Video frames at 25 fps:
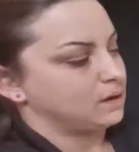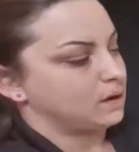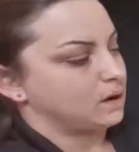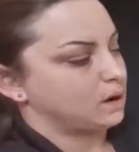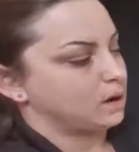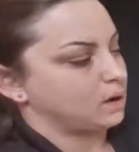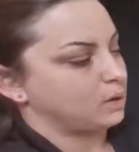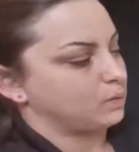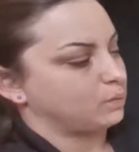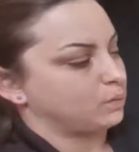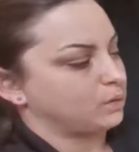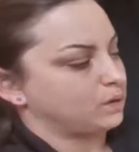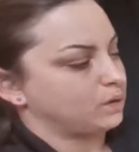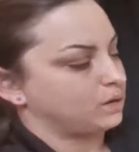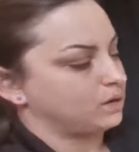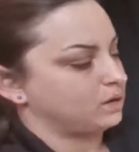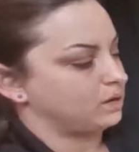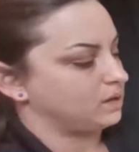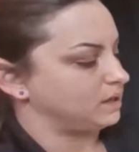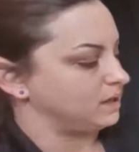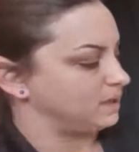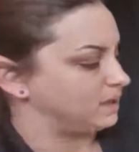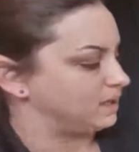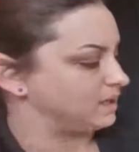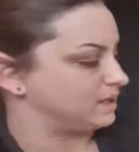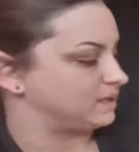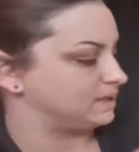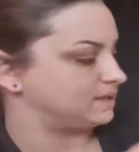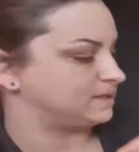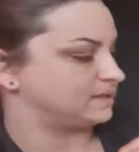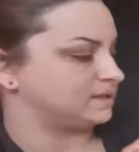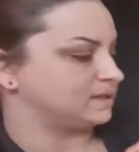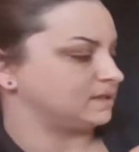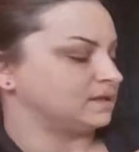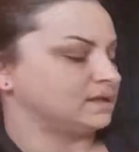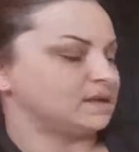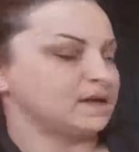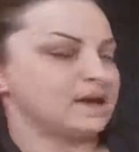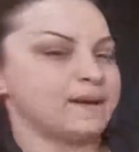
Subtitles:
Our word is